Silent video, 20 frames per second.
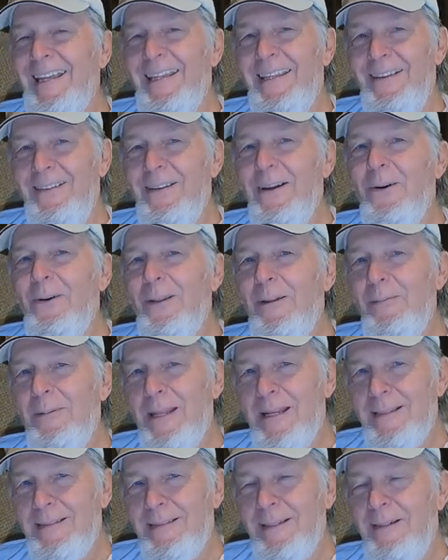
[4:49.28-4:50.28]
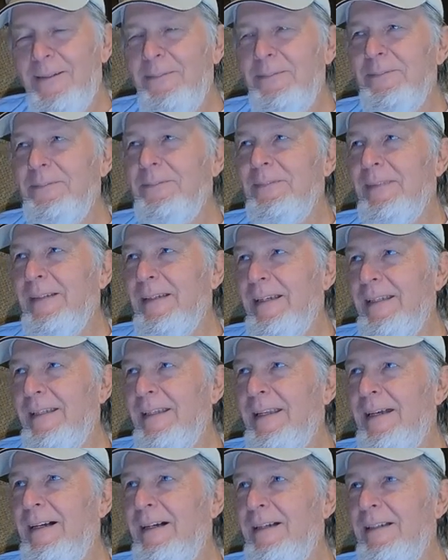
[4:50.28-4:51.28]
you know a little bit of something.
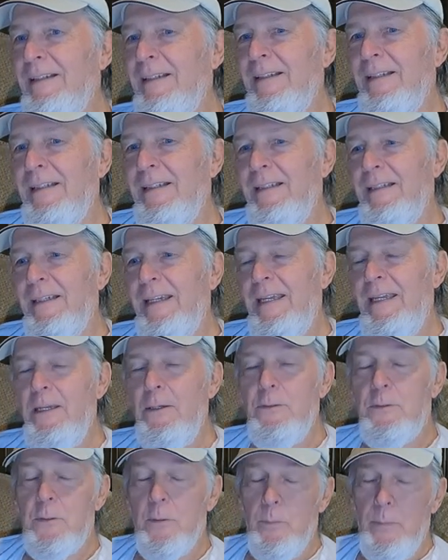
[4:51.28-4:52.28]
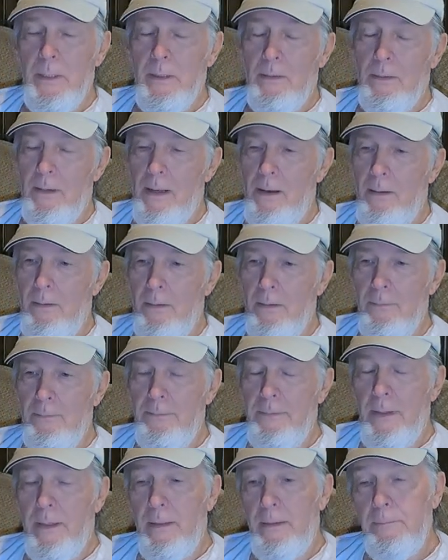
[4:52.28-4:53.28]
And he used to build all
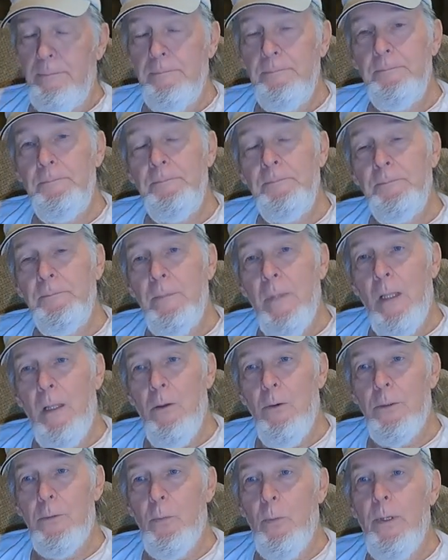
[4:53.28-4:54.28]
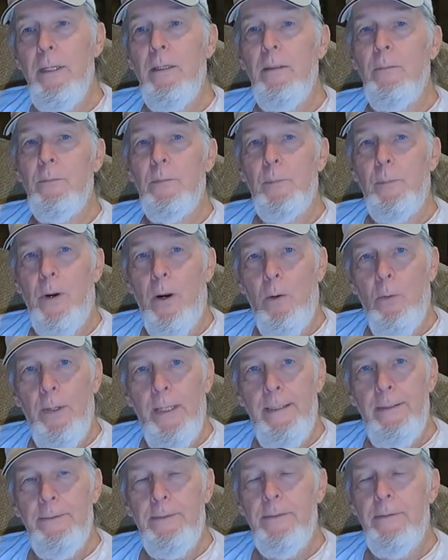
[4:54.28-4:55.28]
of Lewis Williams Pro
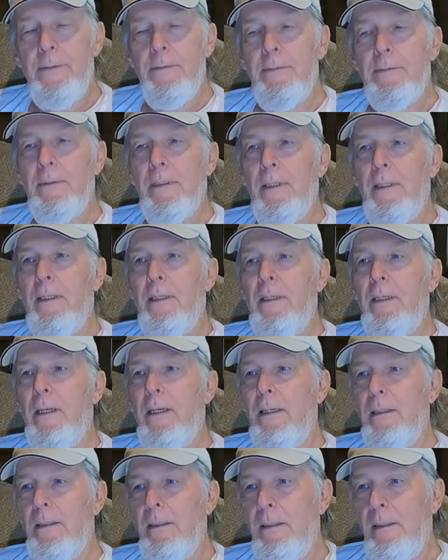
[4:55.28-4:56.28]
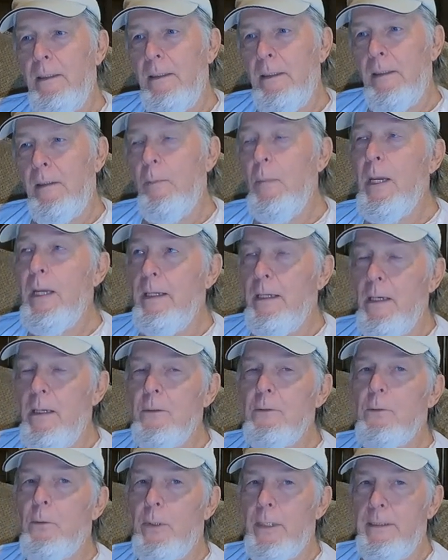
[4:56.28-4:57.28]
engines and man
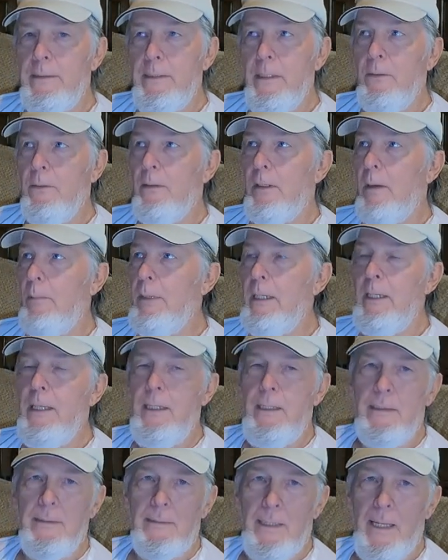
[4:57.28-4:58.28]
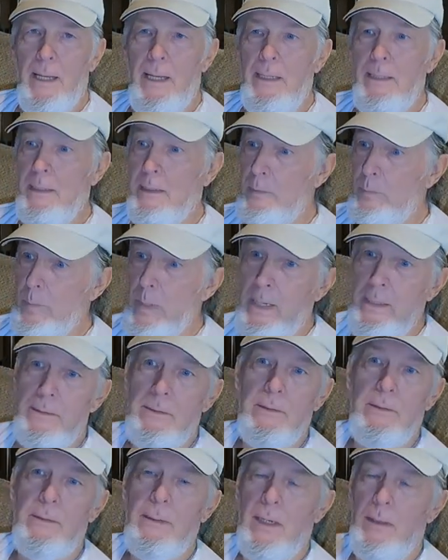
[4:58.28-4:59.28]
knows what he's doing. I mean, he designed the
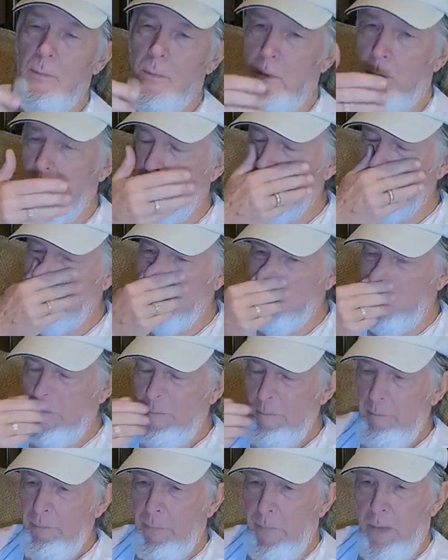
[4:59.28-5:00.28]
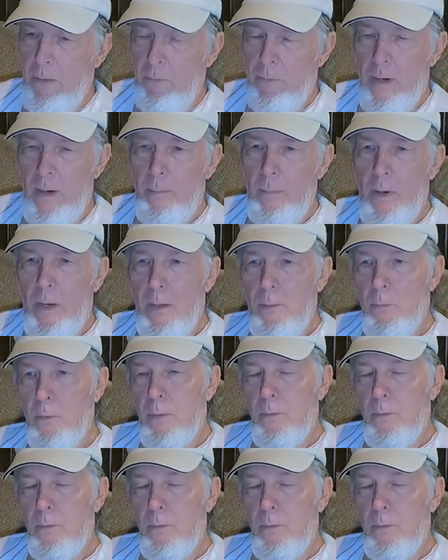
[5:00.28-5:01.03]
expansion chamber, of course, on our Mod